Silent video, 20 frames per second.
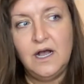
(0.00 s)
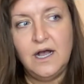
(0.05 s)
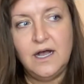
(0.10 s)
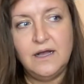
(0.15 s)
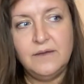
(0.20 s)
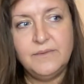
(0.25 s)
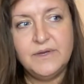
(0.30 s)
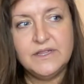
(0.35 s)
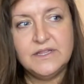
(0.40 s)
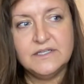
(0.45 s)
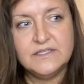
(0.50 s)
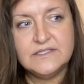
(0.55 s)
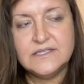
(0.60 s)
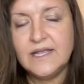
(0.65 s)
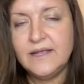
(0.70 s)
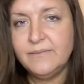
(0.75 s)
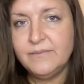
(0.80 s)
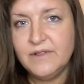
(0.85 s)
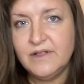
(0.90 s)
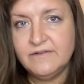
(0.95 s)
at the
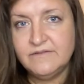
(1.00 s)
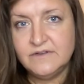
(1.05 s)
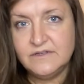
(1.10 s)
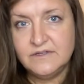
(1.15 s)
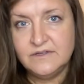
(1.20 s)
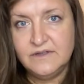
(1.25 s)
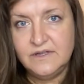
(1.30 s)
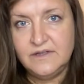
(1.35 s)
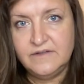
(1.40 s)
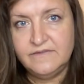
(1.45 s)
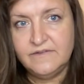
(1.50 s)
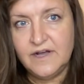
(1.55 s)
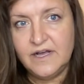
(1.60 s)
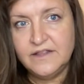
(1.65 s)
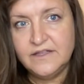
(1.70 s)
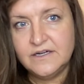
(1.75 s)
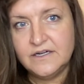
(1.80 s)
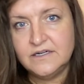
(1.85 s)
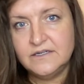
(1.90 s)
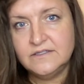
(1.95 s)
same level of
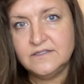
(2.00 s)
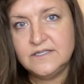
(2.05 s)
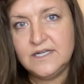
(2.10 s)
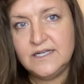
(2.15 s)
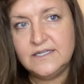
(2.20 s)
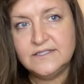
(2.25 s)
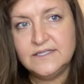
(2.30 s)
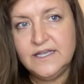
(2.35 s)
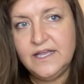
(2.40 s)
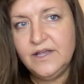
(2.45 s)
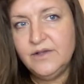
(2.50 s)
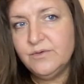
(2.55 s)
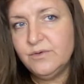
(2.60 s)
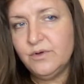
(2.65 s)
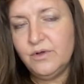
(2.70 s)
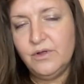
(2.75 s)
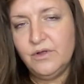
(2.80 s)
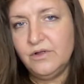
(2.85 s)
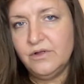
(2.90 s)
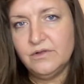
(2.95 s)
others as
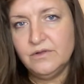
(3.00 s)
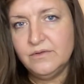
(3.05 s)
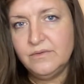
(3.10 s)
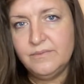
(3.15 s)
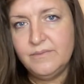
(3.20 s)
equal